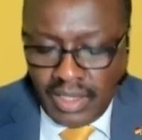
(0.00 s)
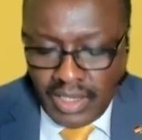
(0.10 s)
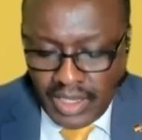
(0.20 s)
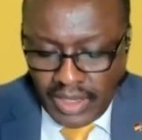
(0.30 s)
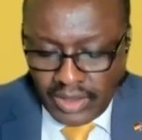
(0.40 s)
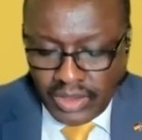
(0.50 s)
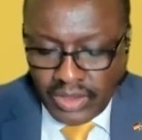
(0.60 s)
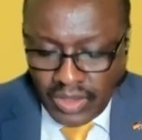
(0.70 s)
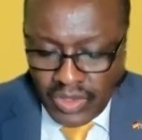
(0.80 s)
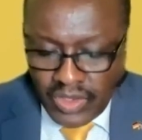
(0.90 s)
uh,
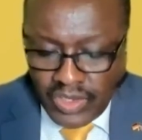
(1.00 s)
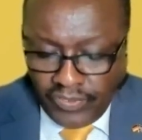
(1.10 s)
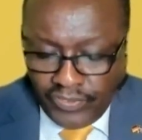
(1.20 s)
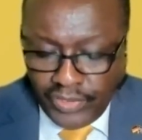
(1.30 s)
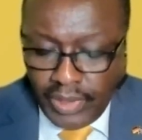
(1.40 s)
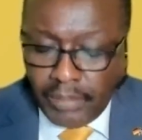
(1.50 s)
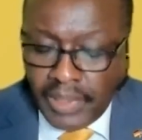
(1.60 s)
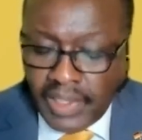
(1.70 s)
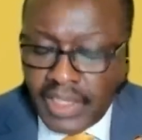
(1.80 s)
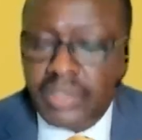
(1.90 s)
searching for
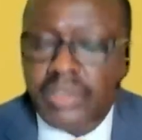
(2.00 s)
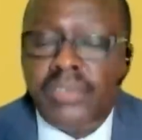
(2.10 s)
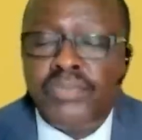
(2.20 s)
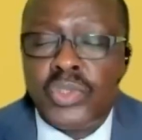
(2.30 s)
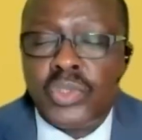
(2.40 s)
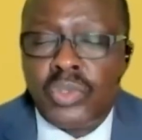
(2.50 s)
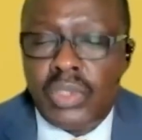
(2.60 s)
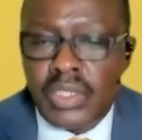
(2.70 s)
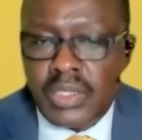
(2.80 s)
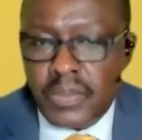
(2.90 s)
application for
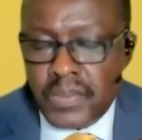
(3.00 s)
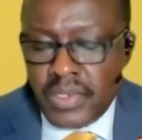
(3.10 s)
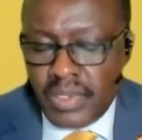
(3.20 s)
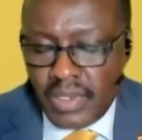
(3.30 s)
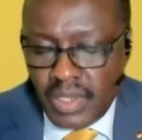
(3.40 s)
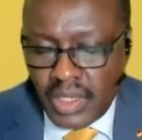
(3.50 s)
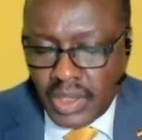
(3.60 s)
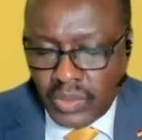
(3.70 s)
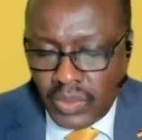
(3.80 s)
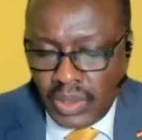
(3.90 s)
scholarships
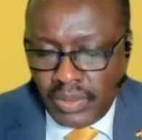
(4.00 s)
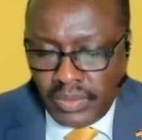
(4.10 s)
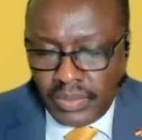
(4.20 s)
as well?